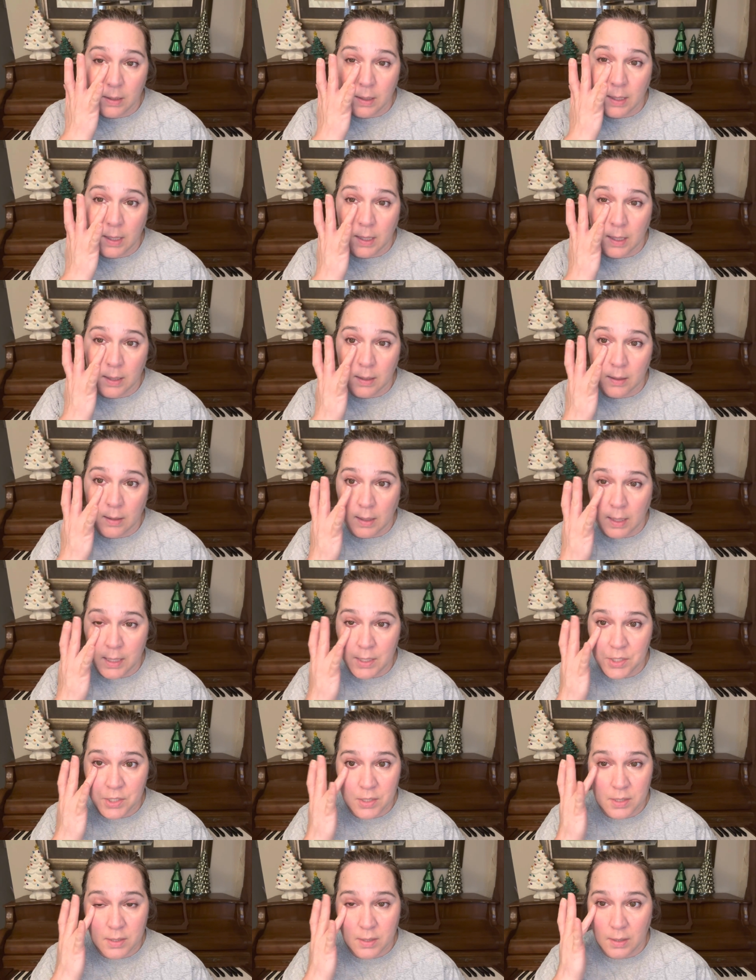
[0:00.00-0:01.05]
And I
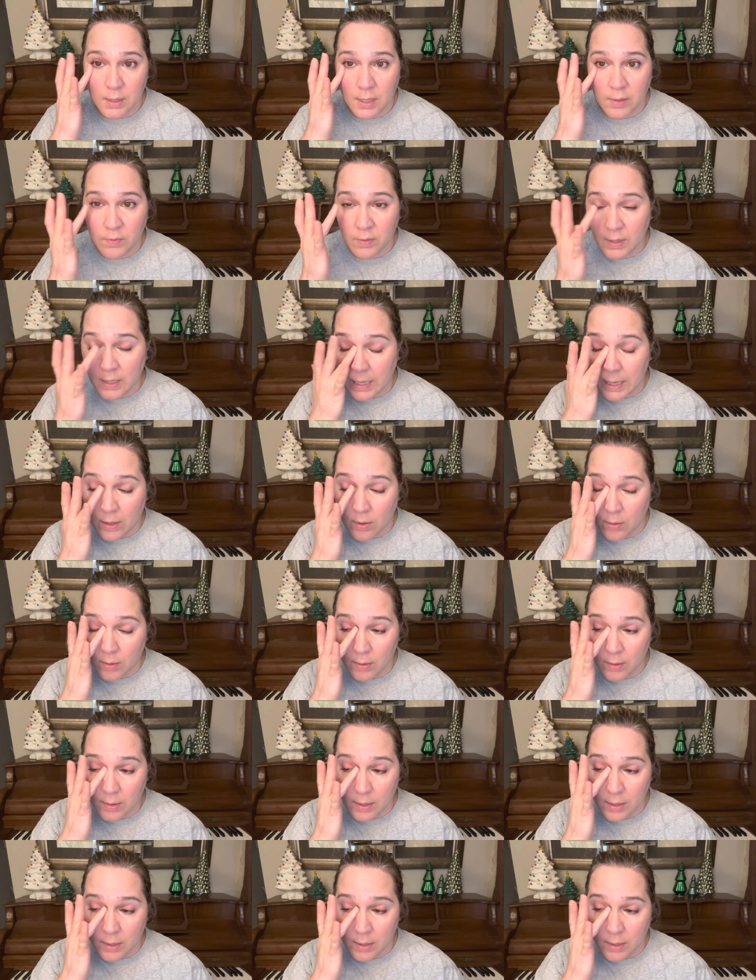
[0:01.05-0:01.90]
just, even now,